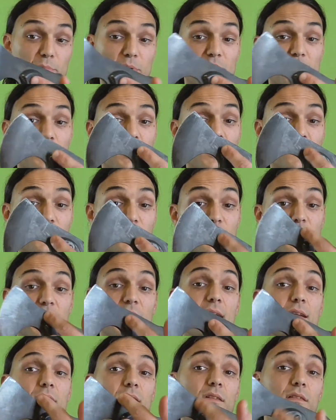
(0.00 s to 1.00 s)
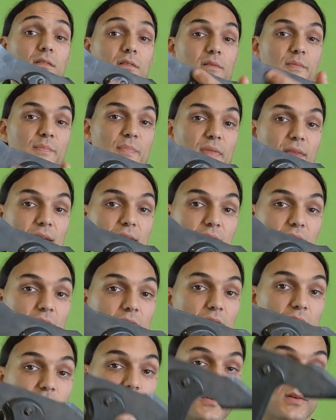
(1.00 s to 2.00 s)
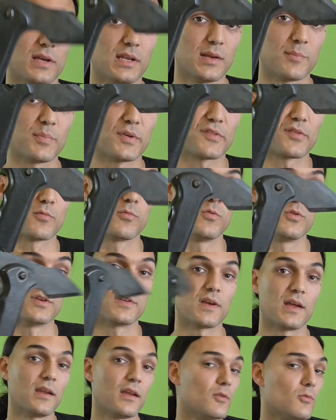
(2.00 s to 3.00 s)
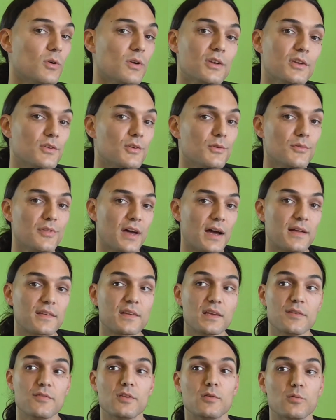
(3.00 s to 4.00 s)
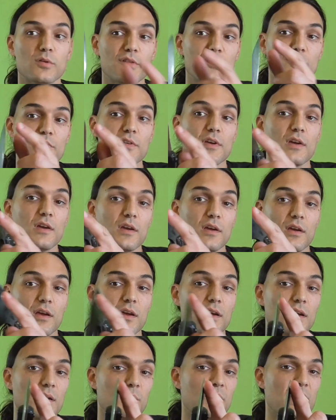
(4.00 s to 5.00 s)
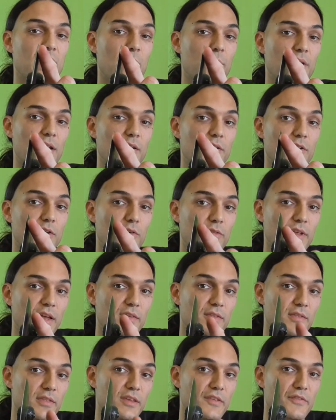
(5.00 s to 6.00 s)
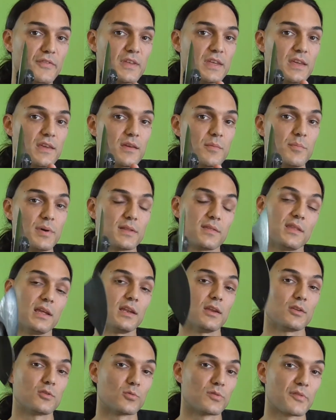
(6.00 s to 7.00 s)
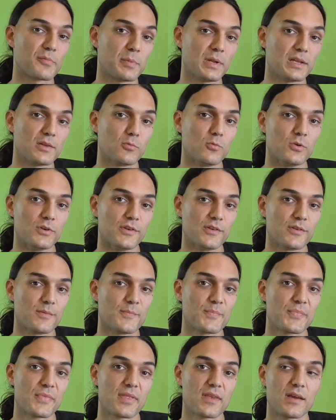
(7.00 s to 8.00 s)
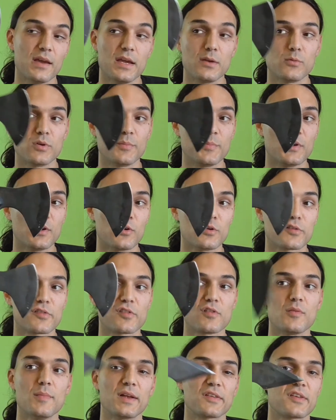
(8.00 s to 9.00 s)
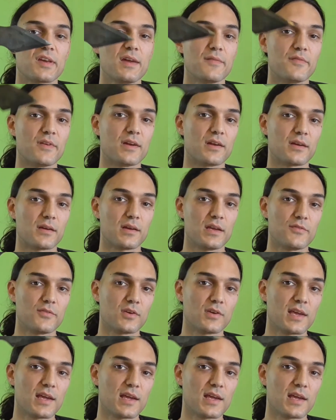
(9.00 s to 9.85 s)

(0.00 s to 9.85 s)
pretty much to the handle in a piece of wood, and it wouldn't do that if it was becoming, you know, this thick. But then it would split wood. It would be also much heavier. If you